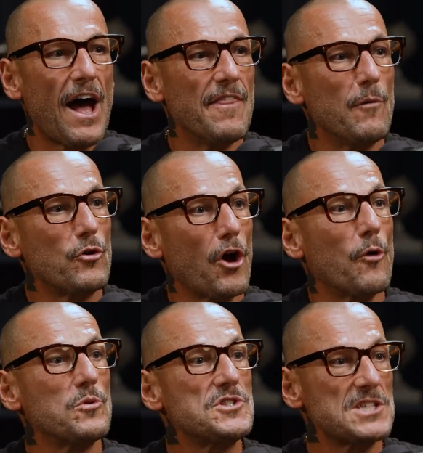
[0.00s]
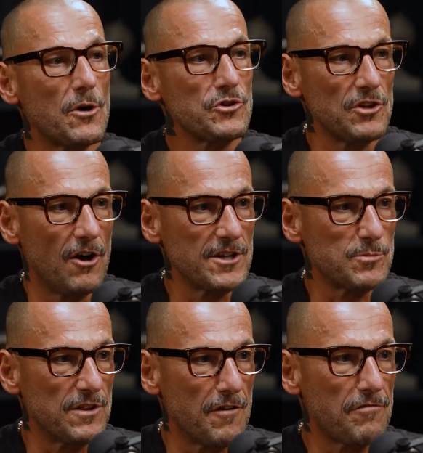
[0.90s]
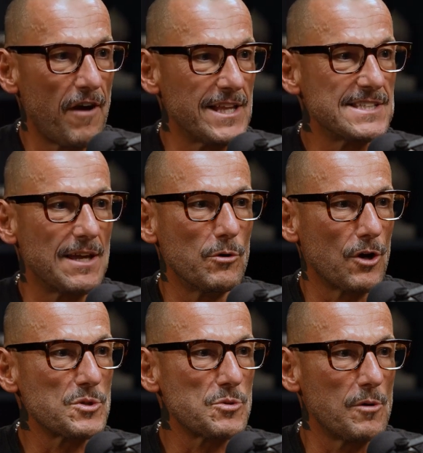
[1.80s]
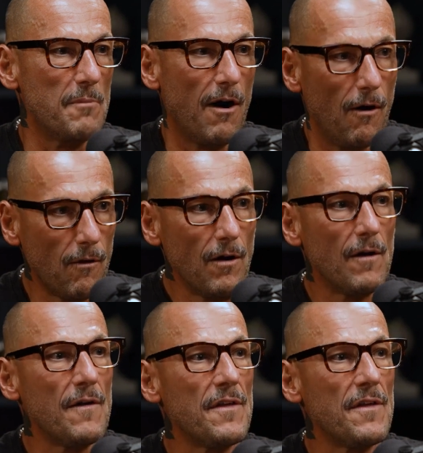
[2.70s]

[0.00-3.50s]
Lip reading: And they will go and socialise with their friends. They will go to a mall.